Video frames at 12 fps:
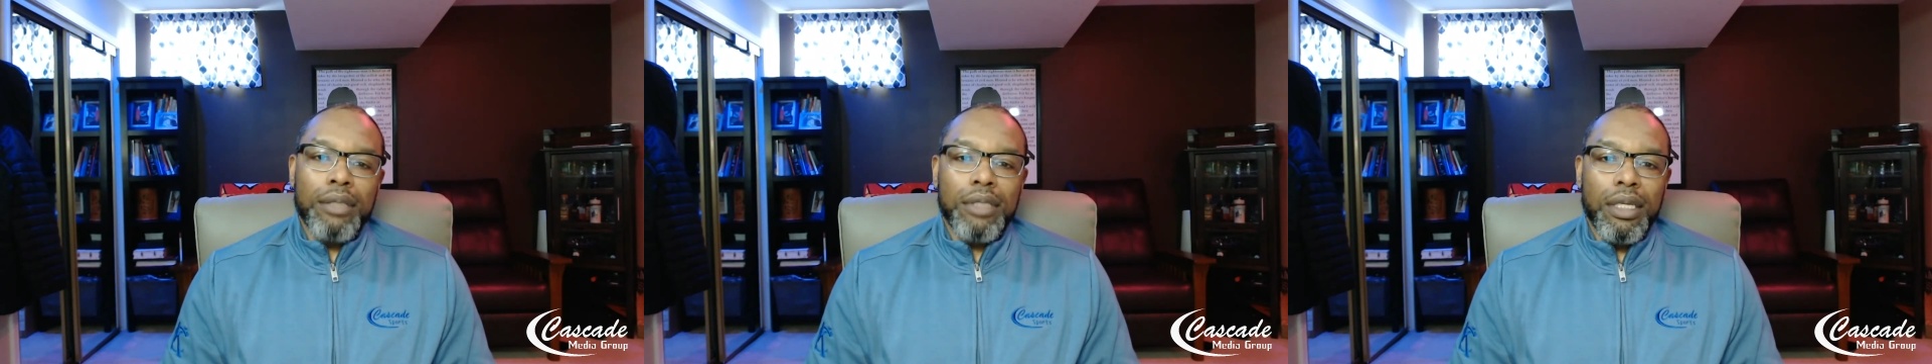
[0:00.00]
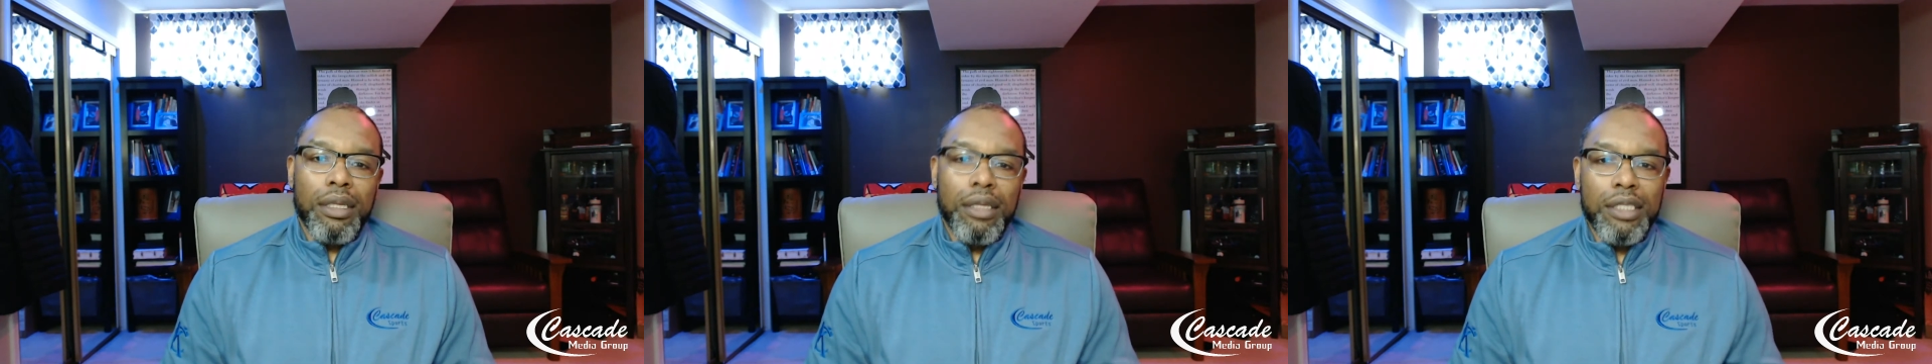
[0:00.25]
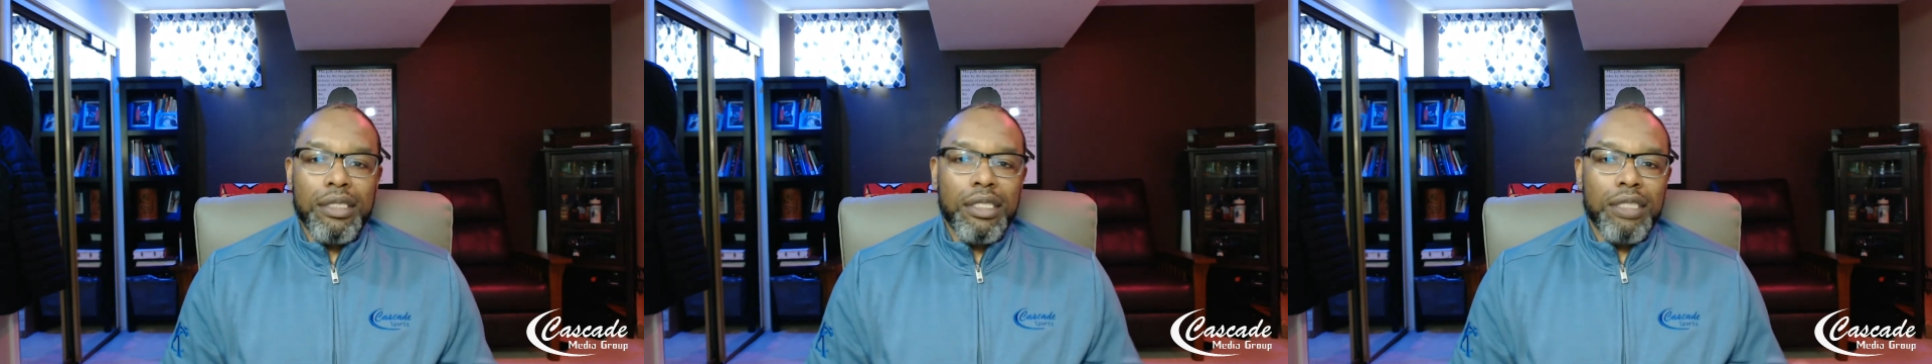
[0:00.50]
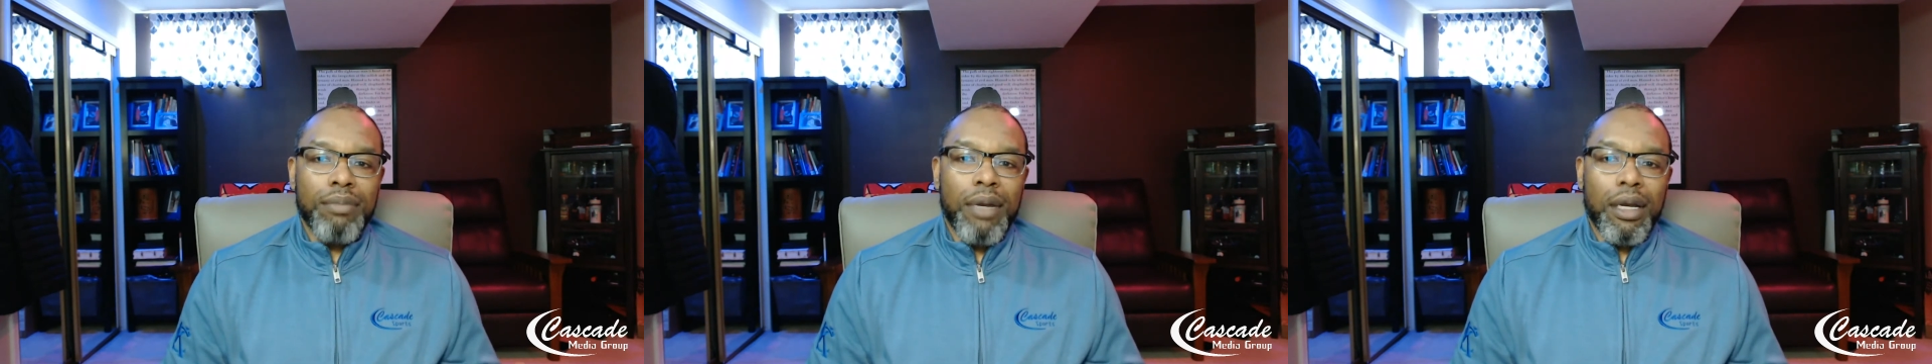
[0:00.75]
Say this
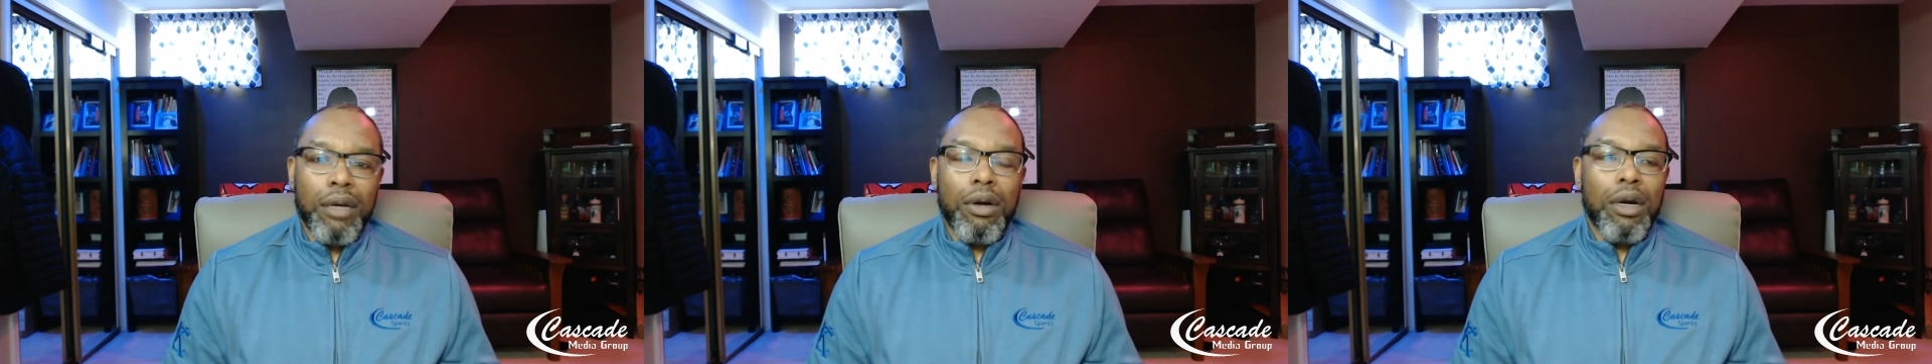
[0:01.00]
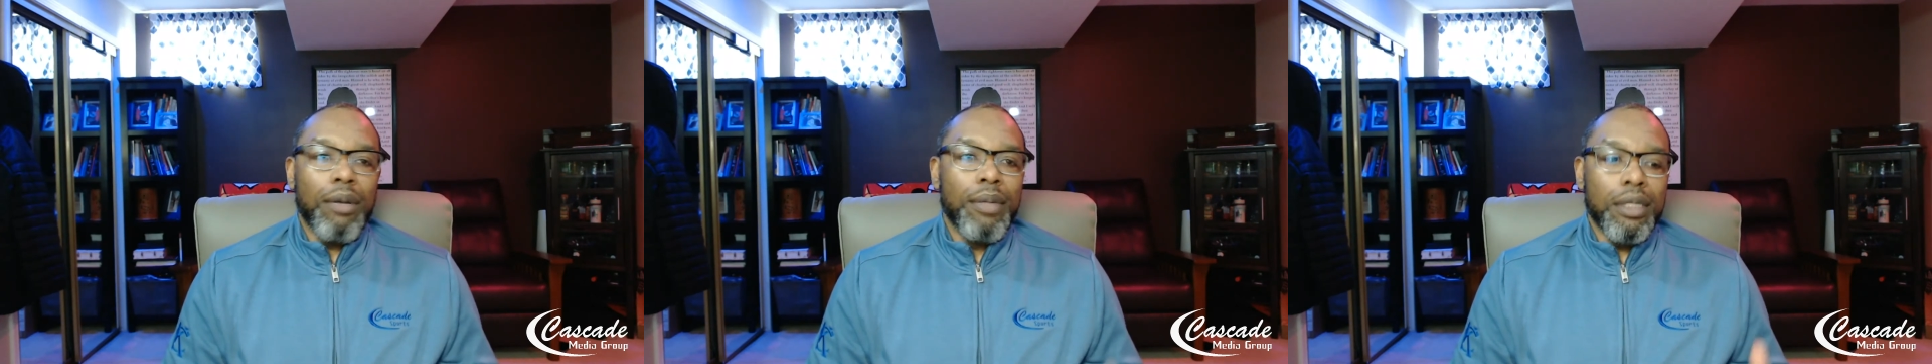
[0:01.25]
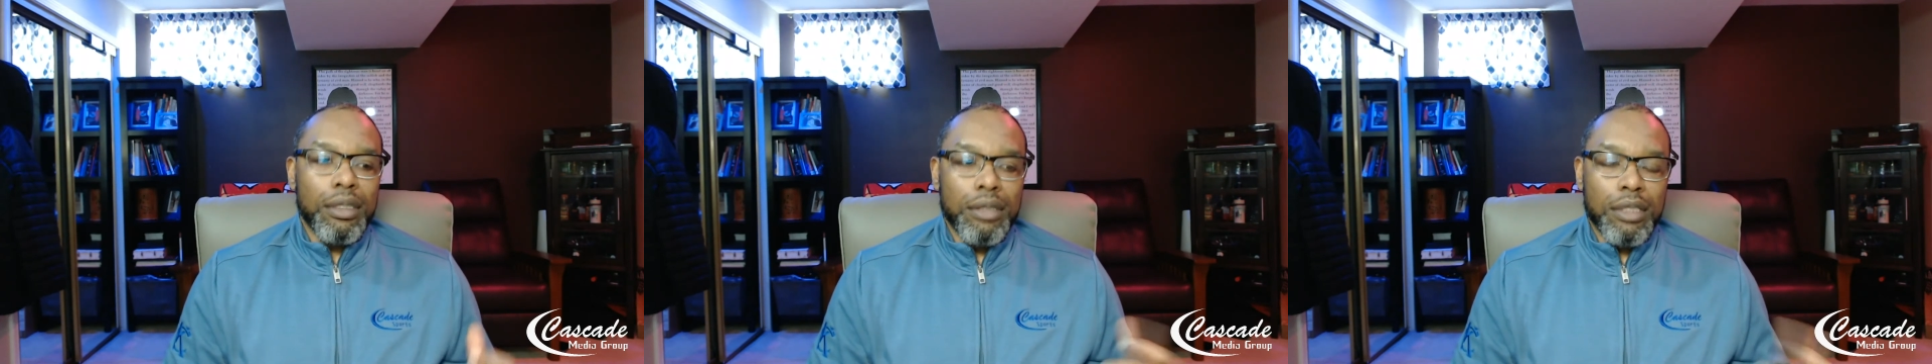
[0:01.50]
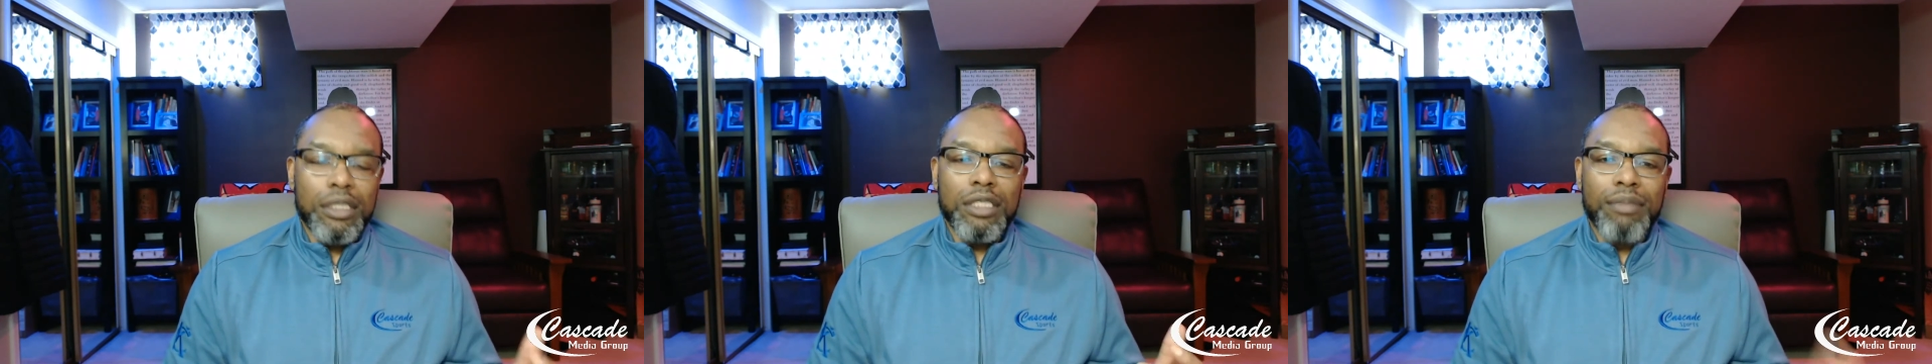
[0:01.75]
is my car because
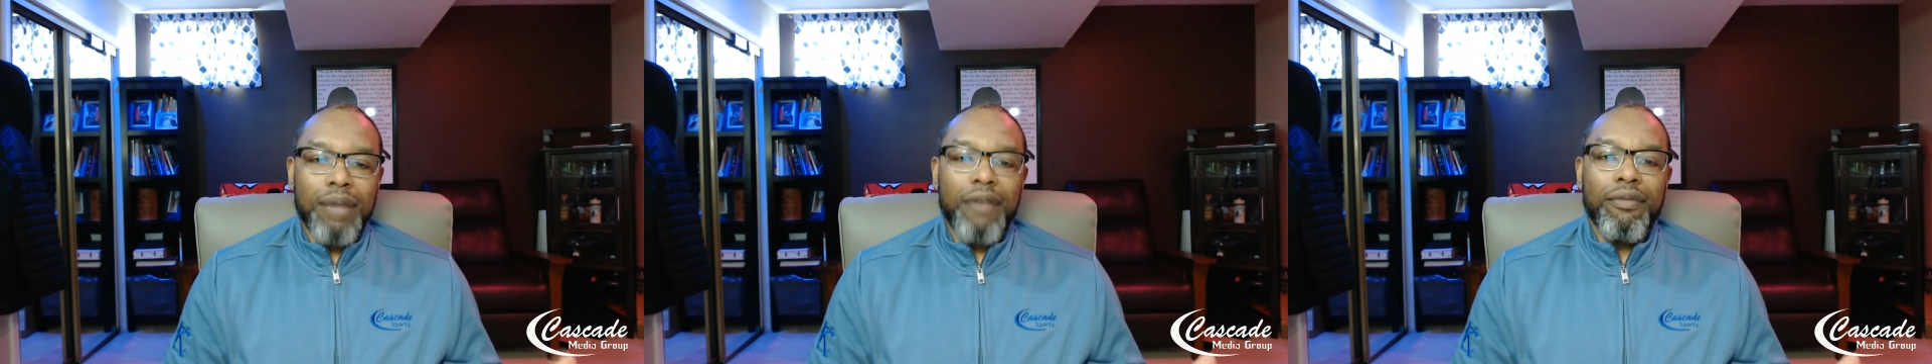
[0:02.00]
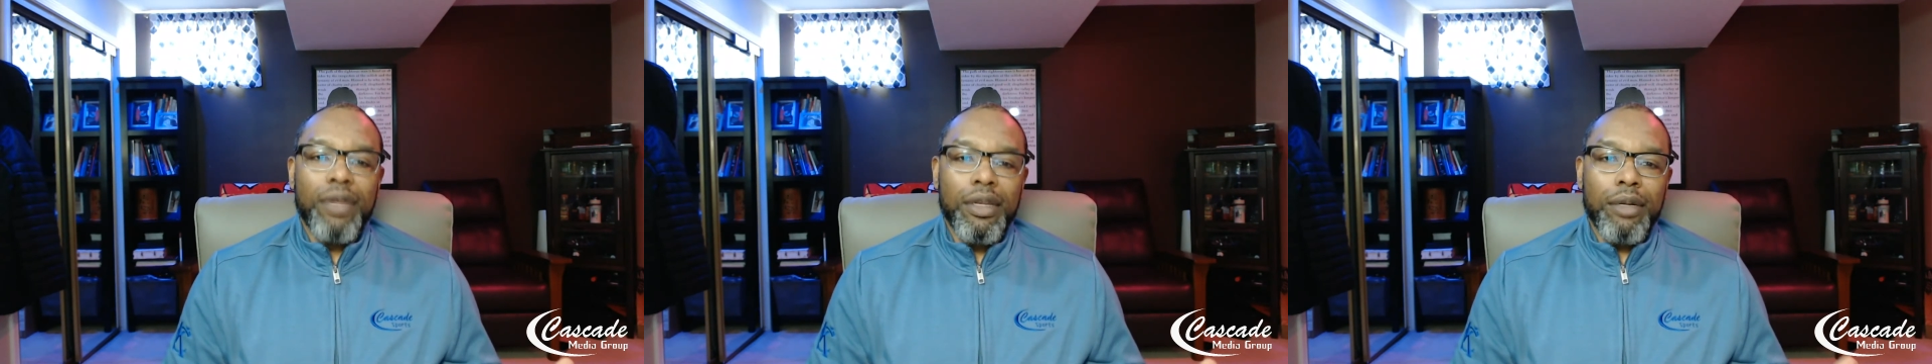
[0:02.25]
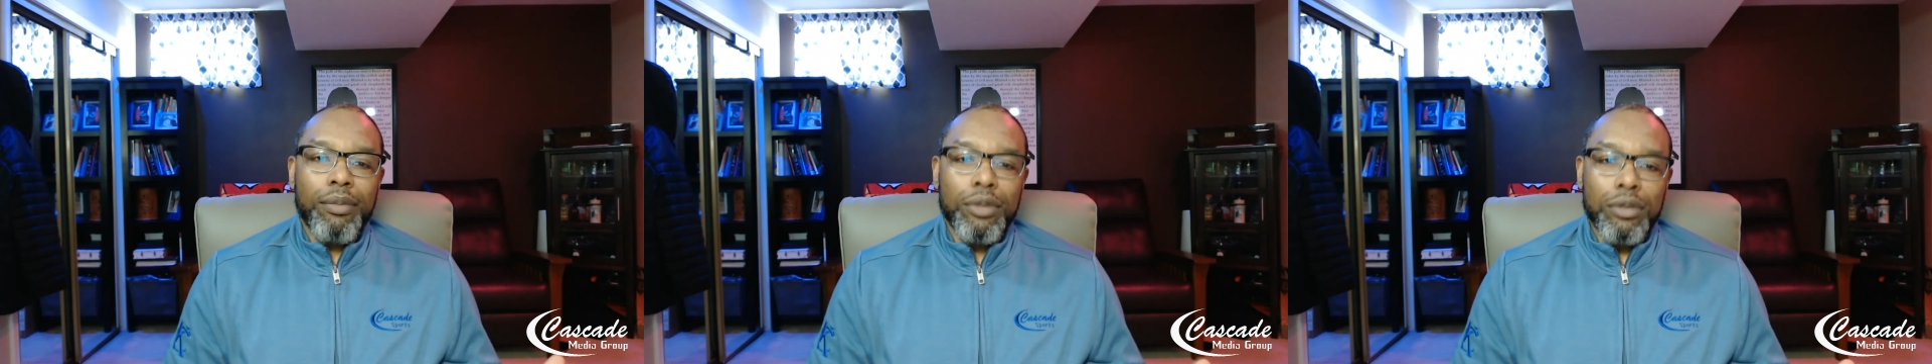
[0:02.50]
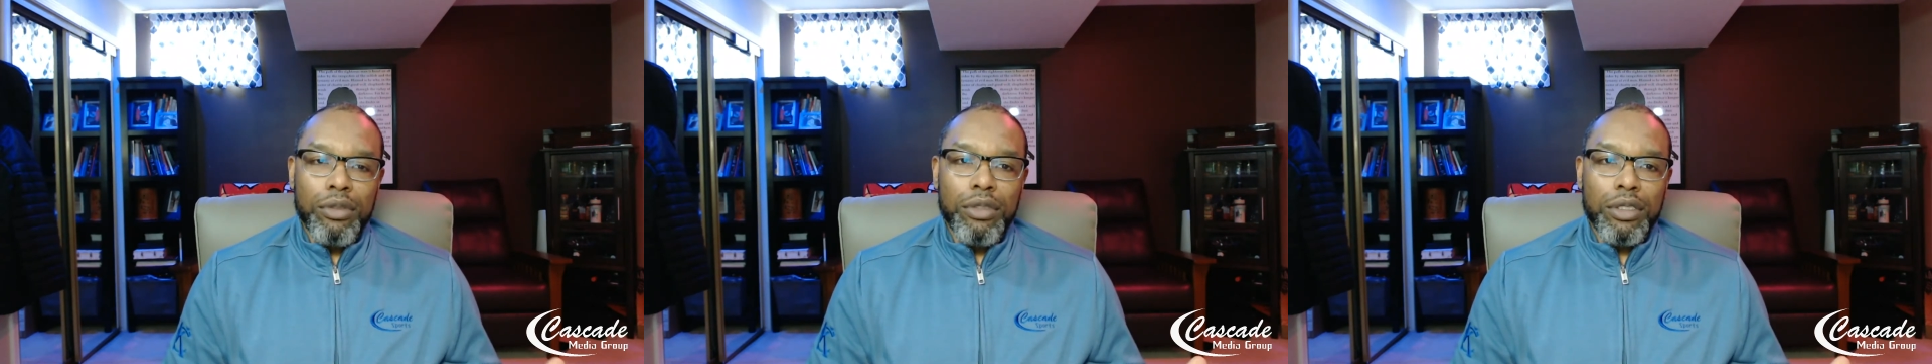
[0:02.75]
this is my VIN number
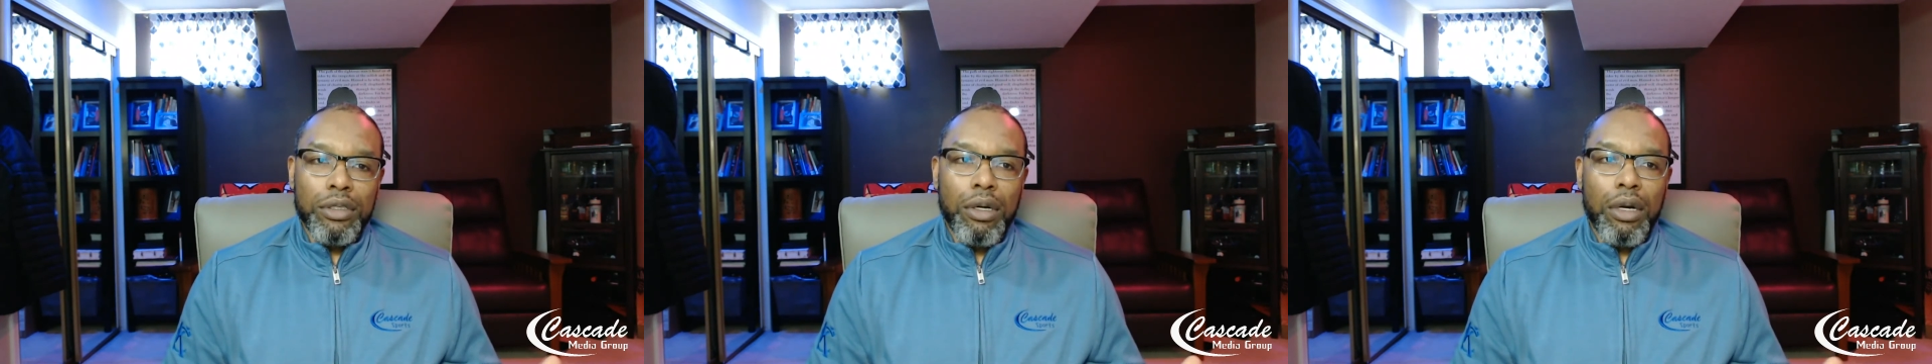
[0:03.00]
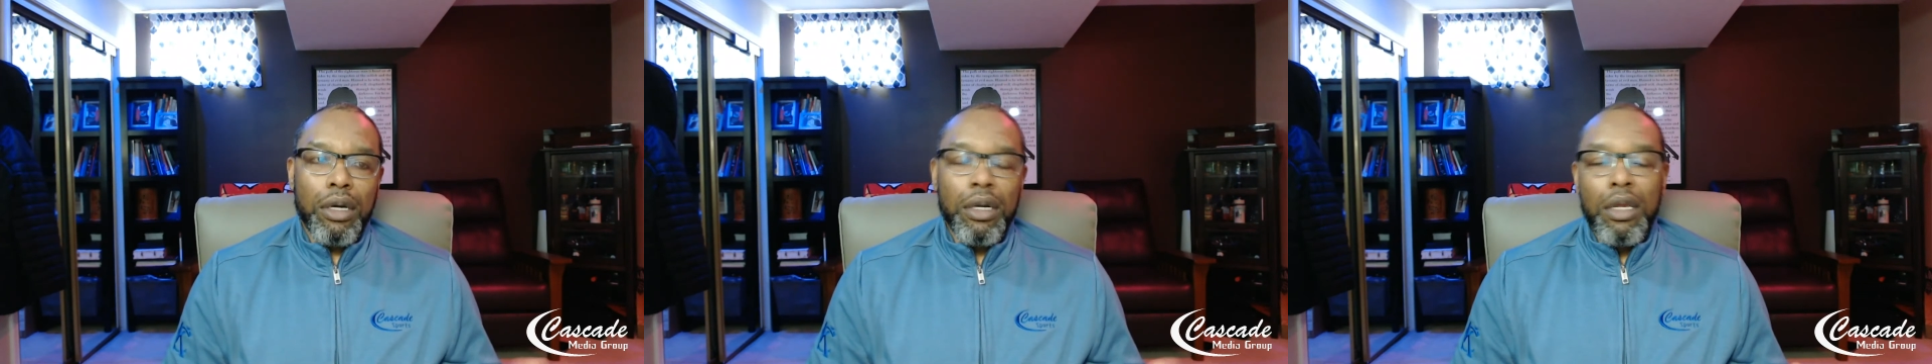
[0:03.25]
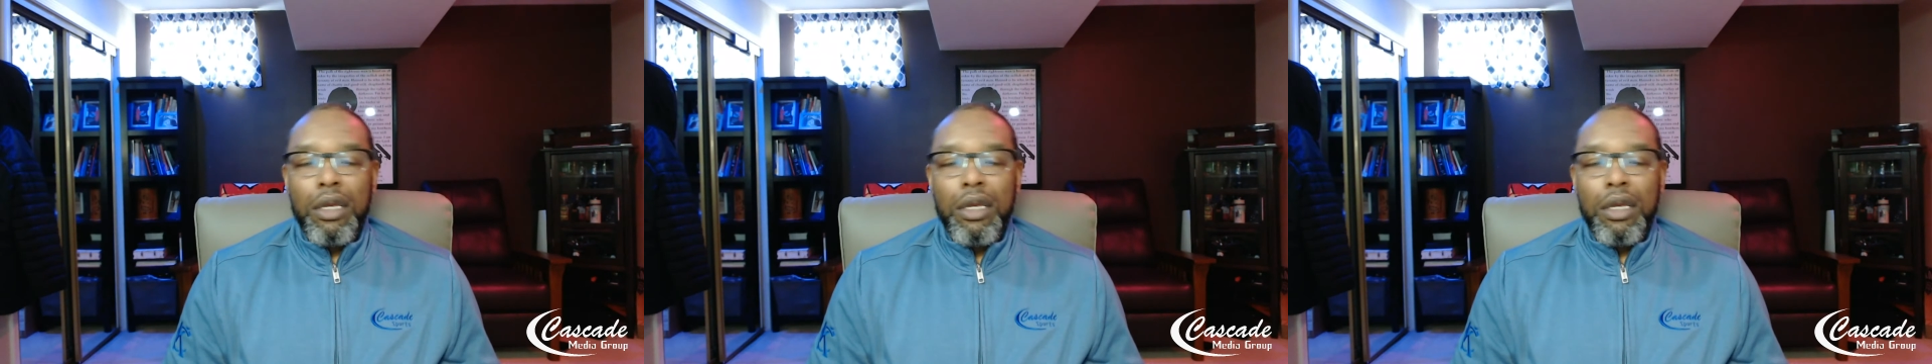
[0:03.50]
to this car.